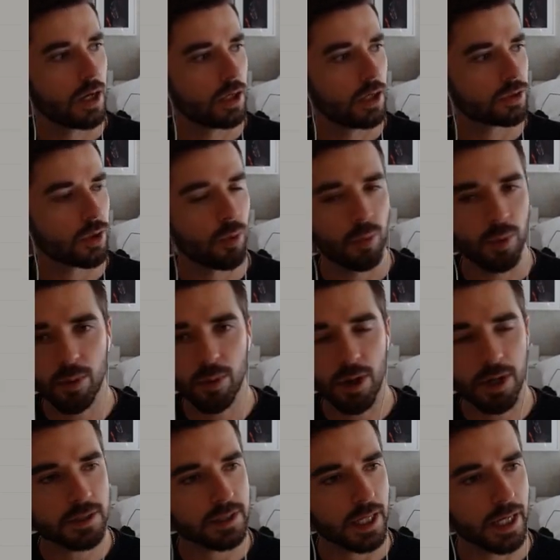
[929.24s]
So we want
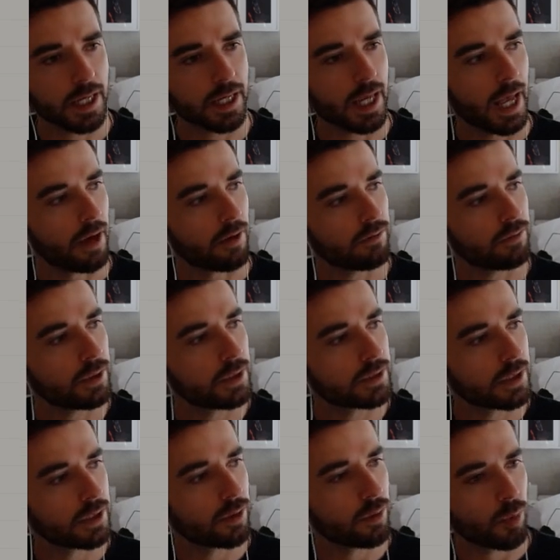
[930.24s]
to take every
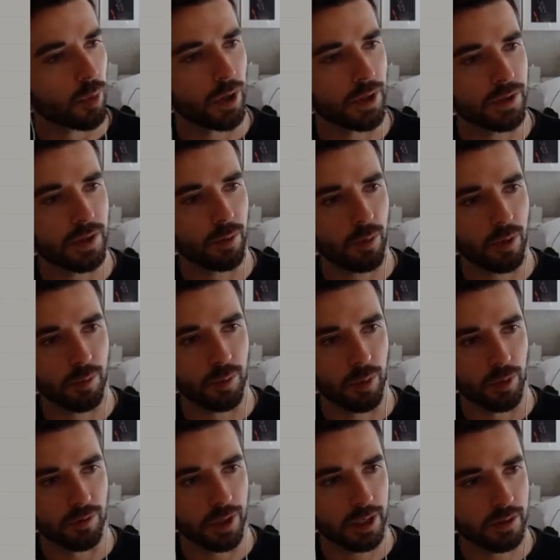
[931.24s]
single point that we're
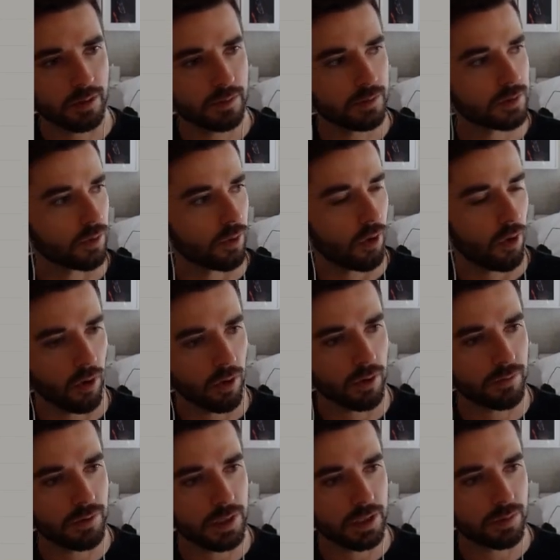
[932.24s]
moving, so all
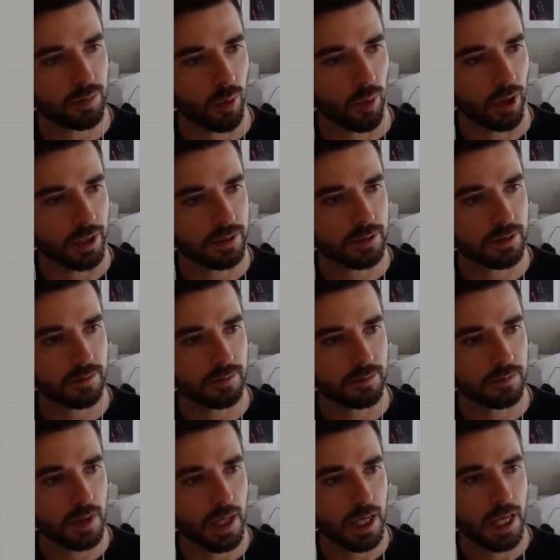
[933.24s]
of these points,
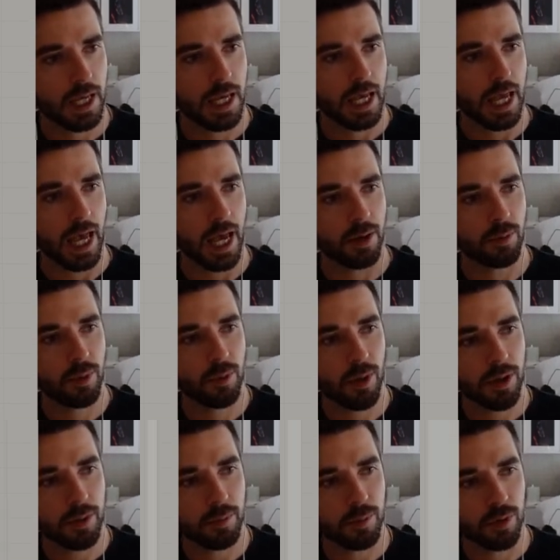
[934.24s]
and we
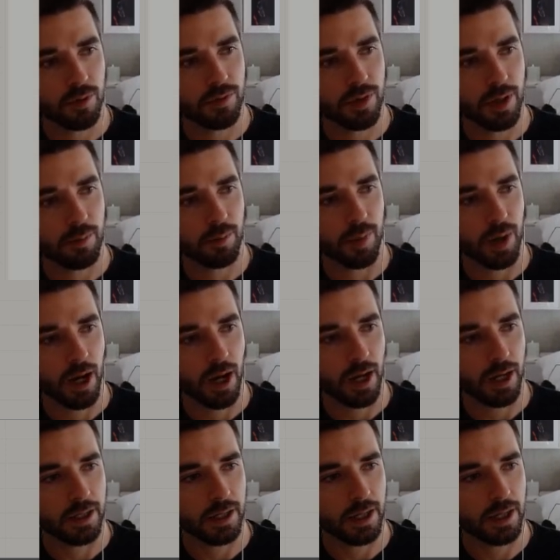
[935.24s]
want to move them
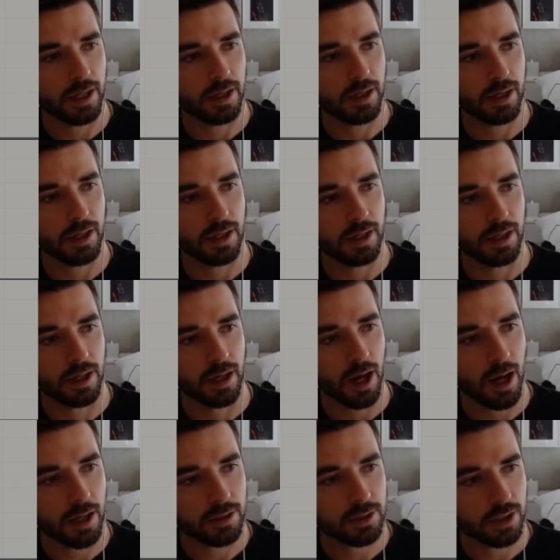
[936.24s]
by
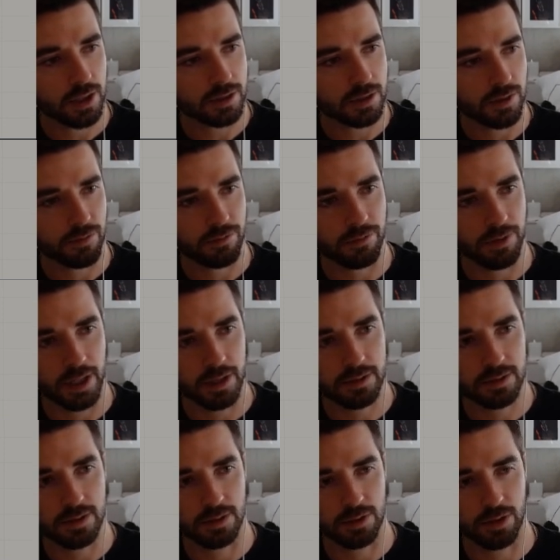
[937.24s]
not just a
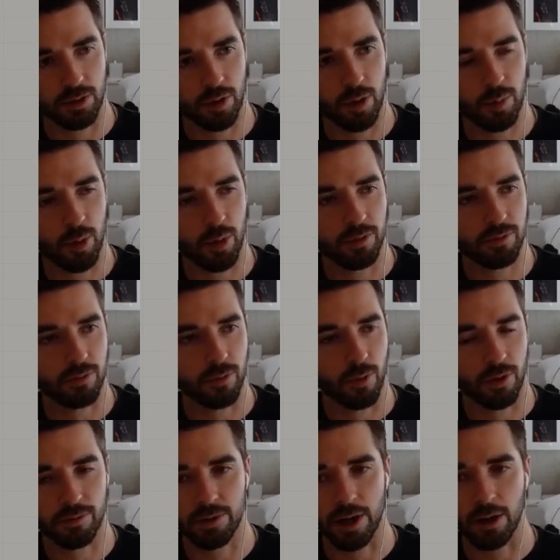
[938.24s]
fixed
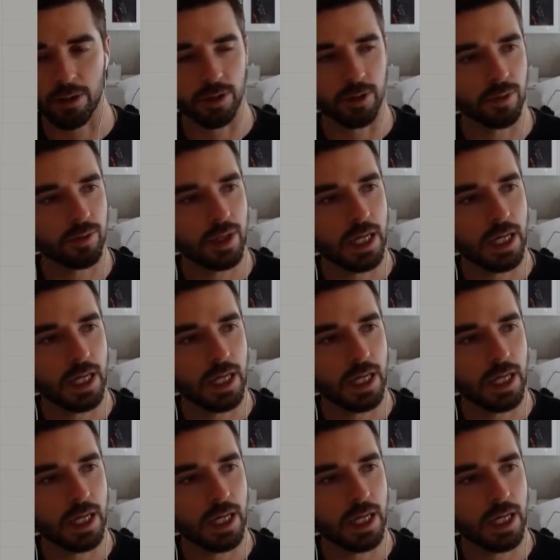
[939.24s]
0.4 value,